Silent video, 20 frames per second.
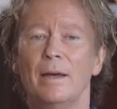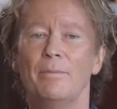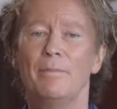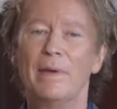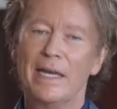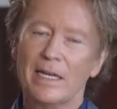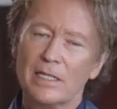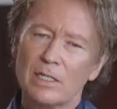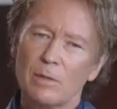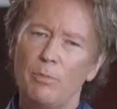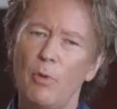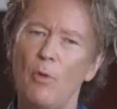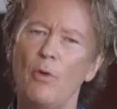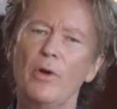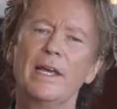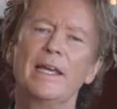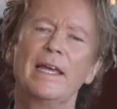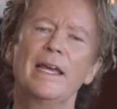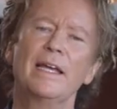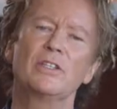Because a
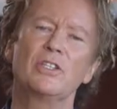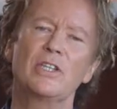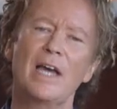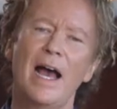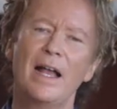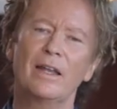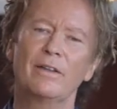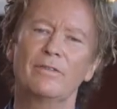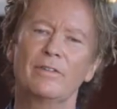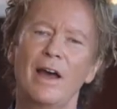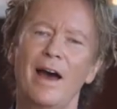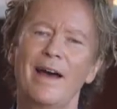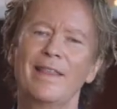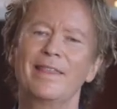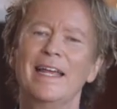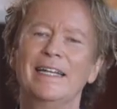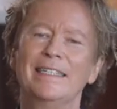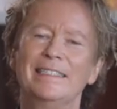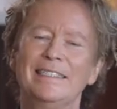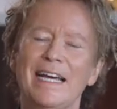born-again child of God
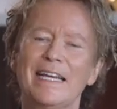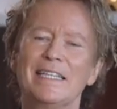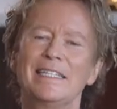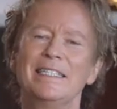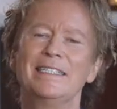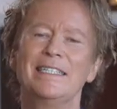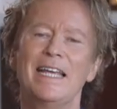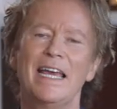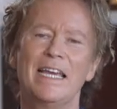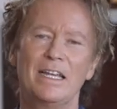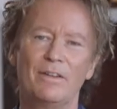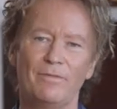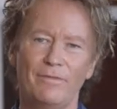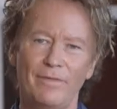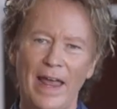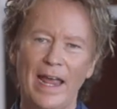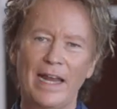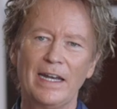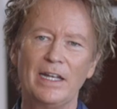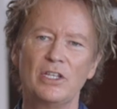that doesn't take
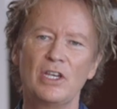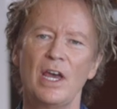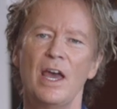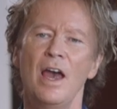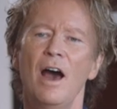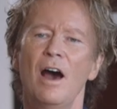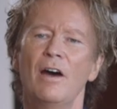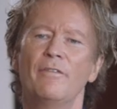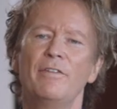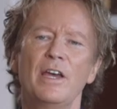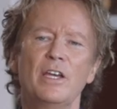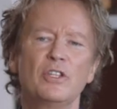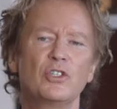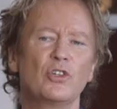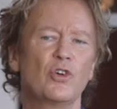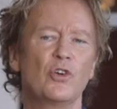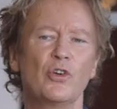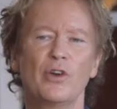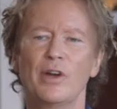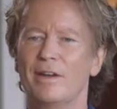advantage of his or
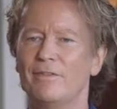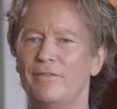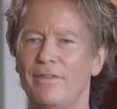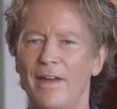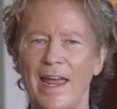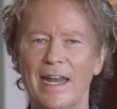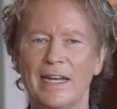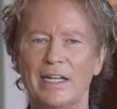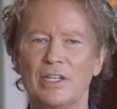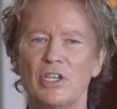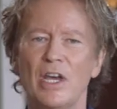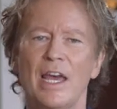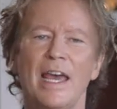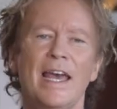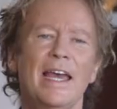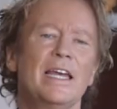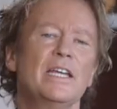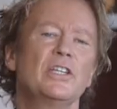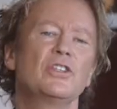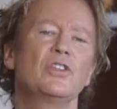her advantage
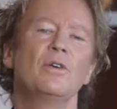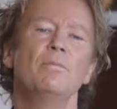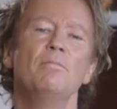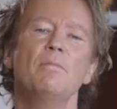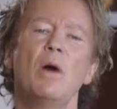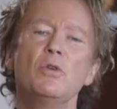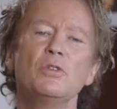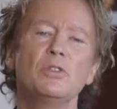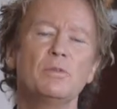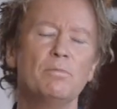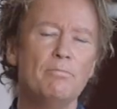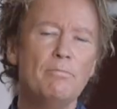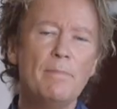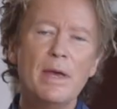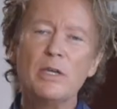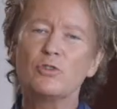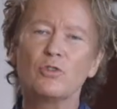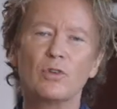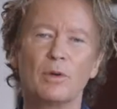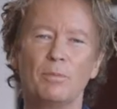is the most
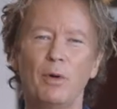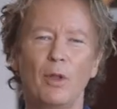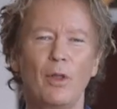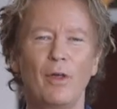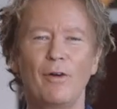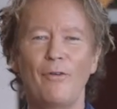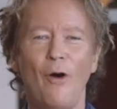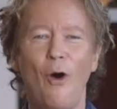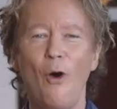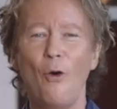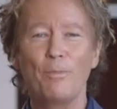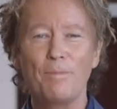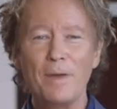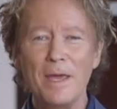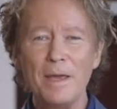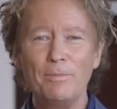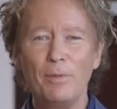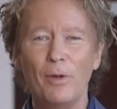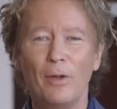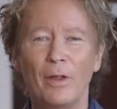miserable of all
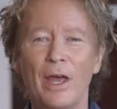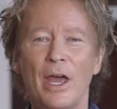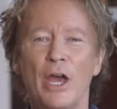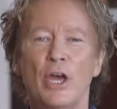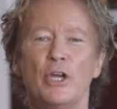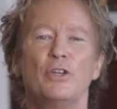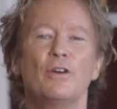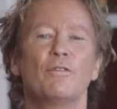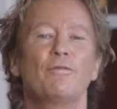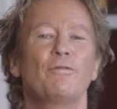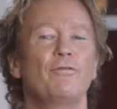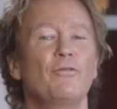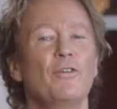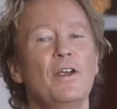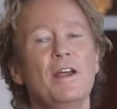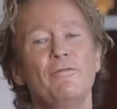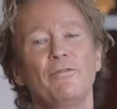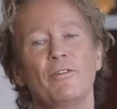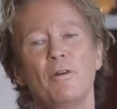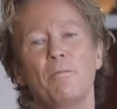people. You're
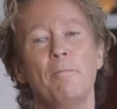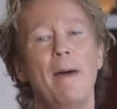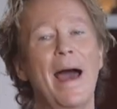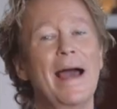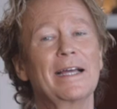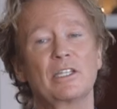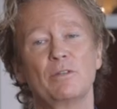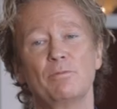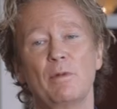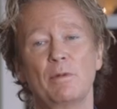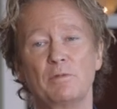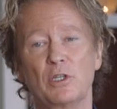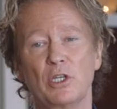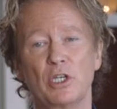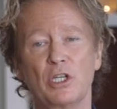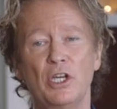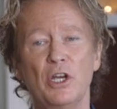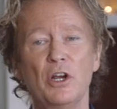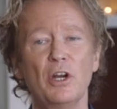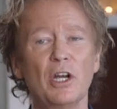free from maximum
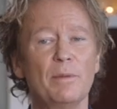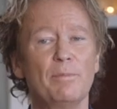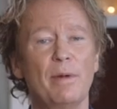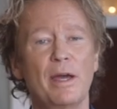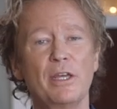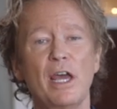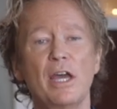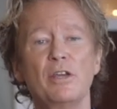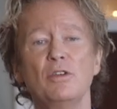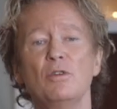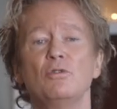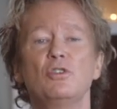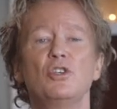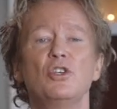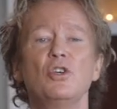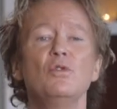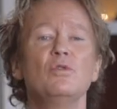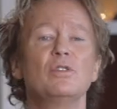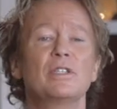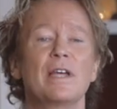security, but yet you
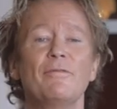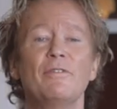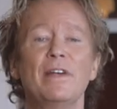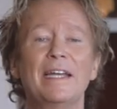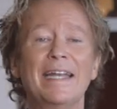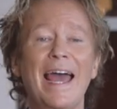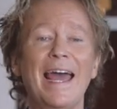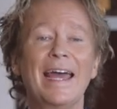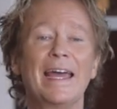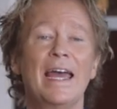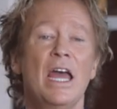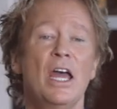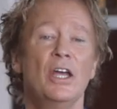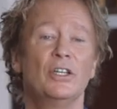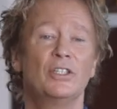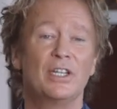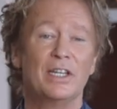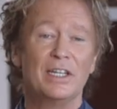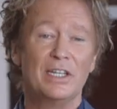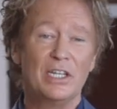choose every day
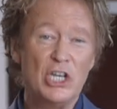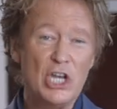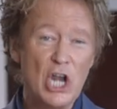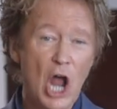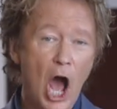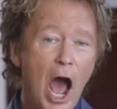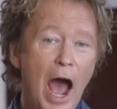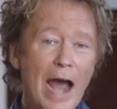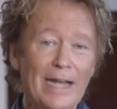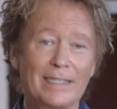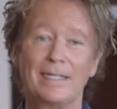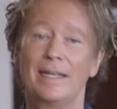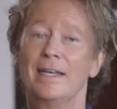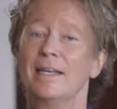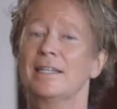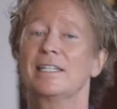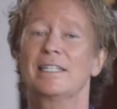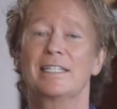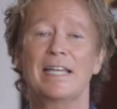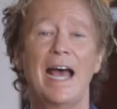to not
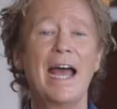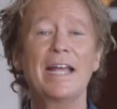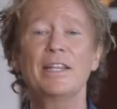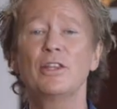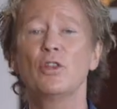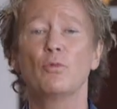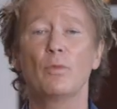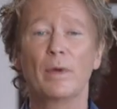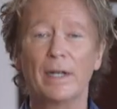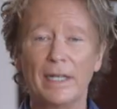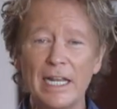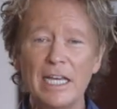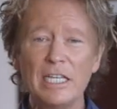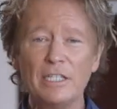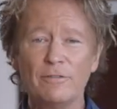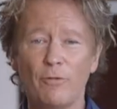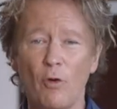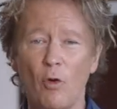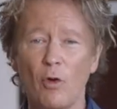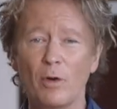sign the release
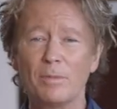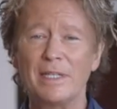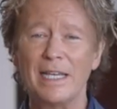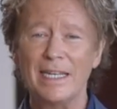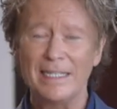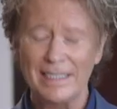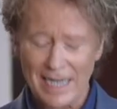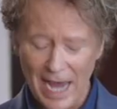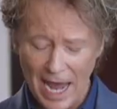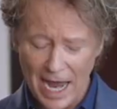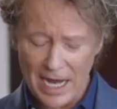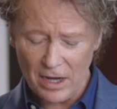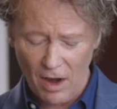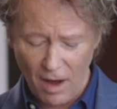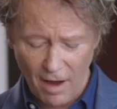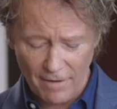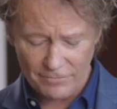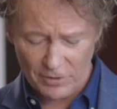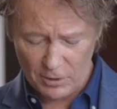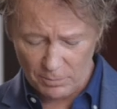forms and take
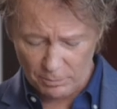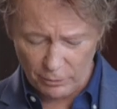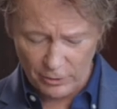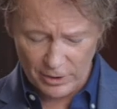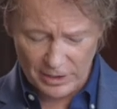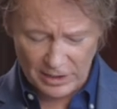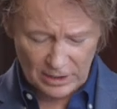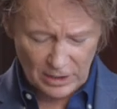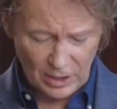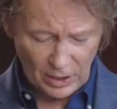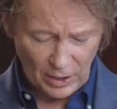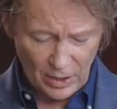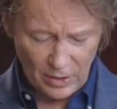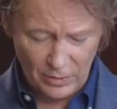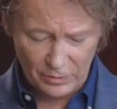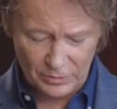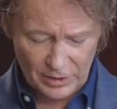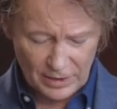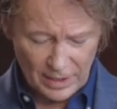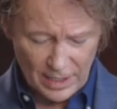off your prison
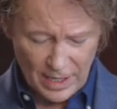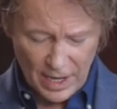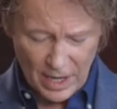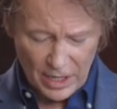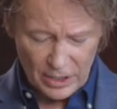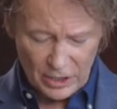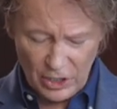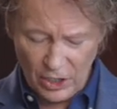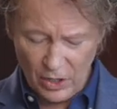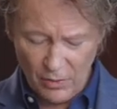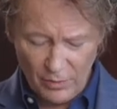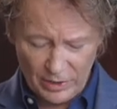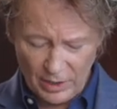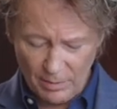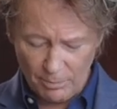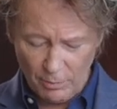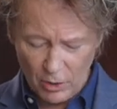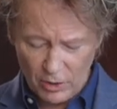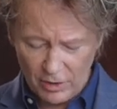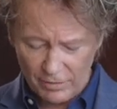clothes. You know, in the
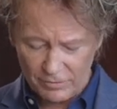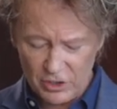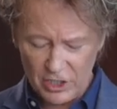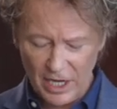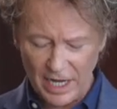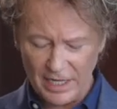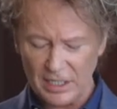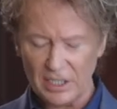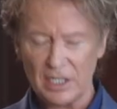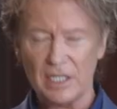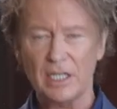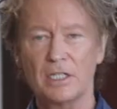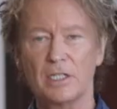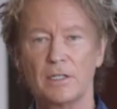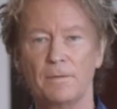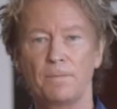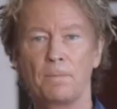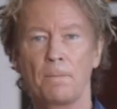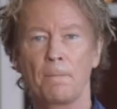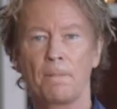book of
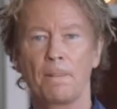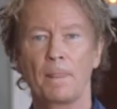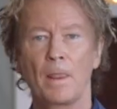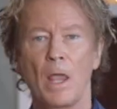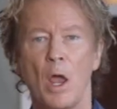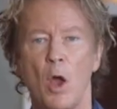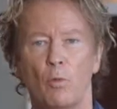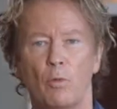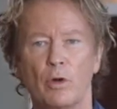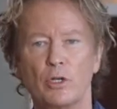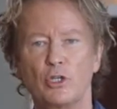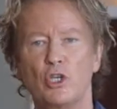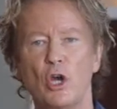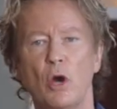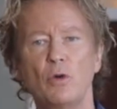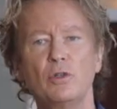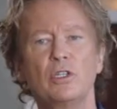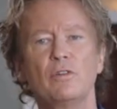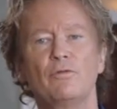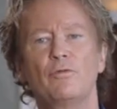Genesis, where
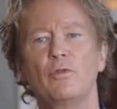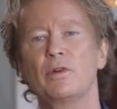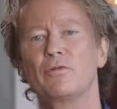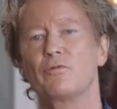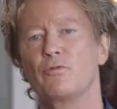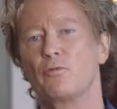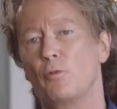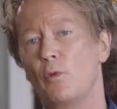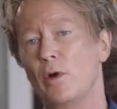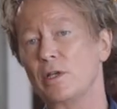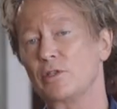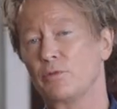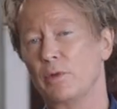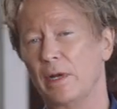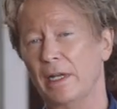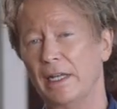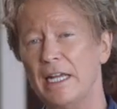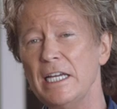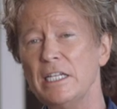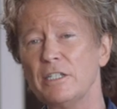Joseph was
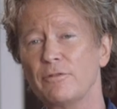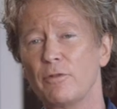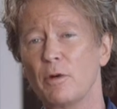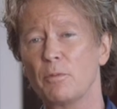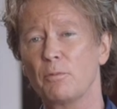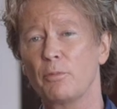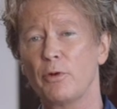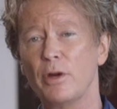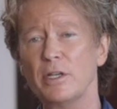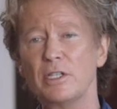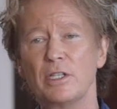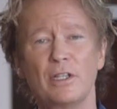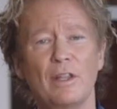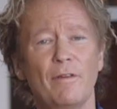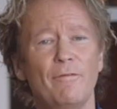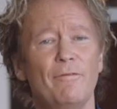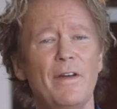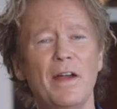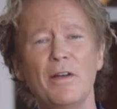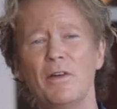released from prison, the
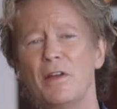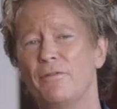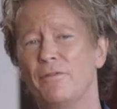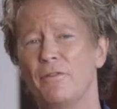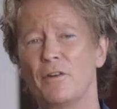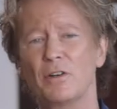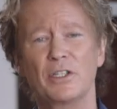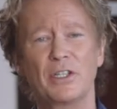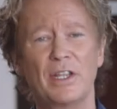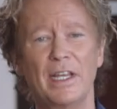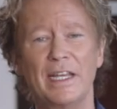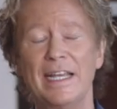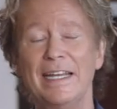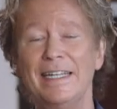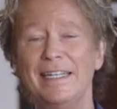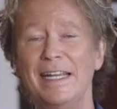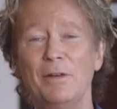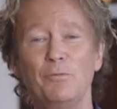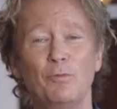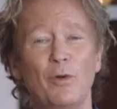very first thing he
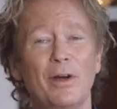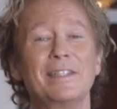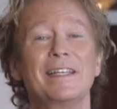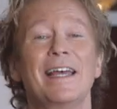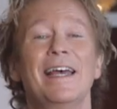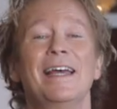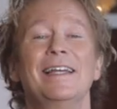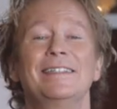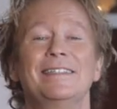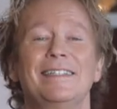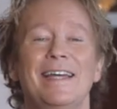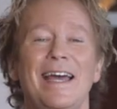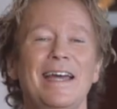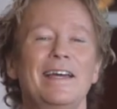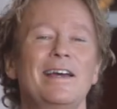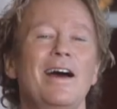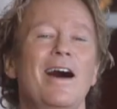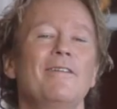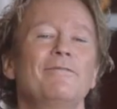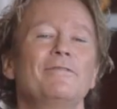did was
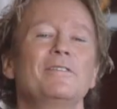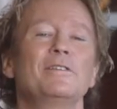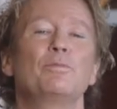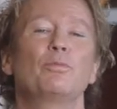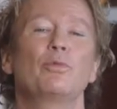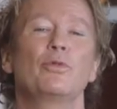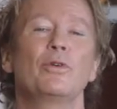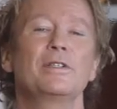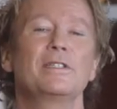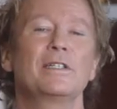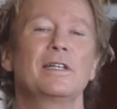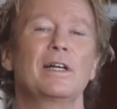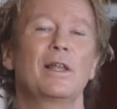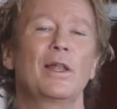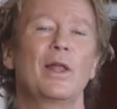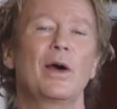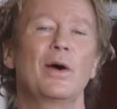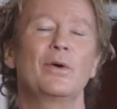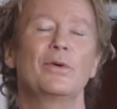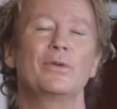take off his prison
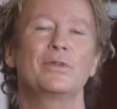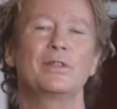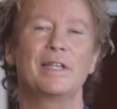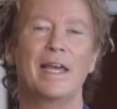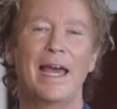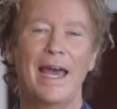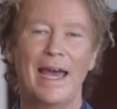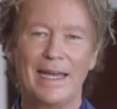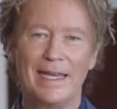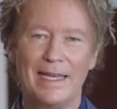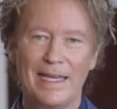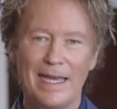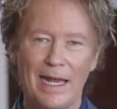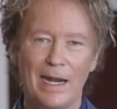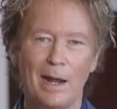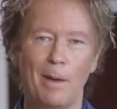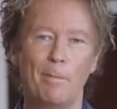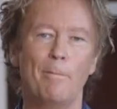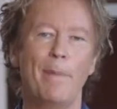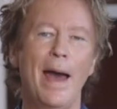clothes and get
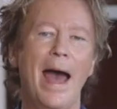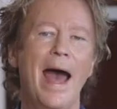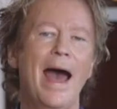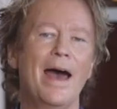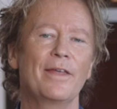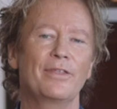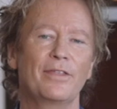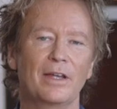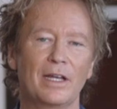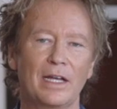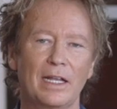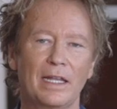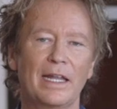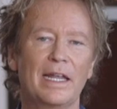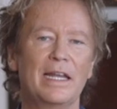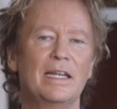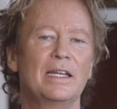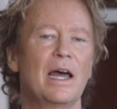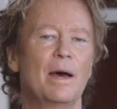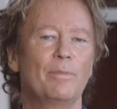a bath and
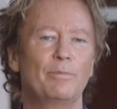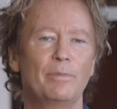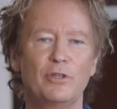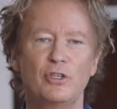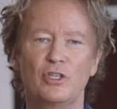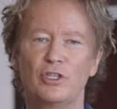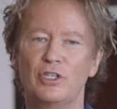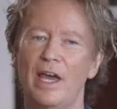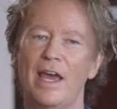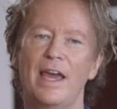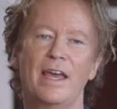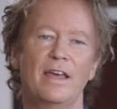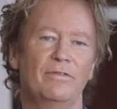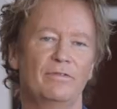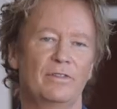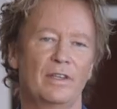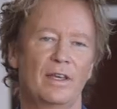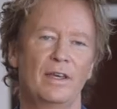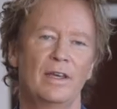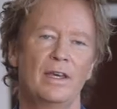cleaned up and
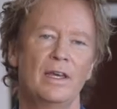shaved.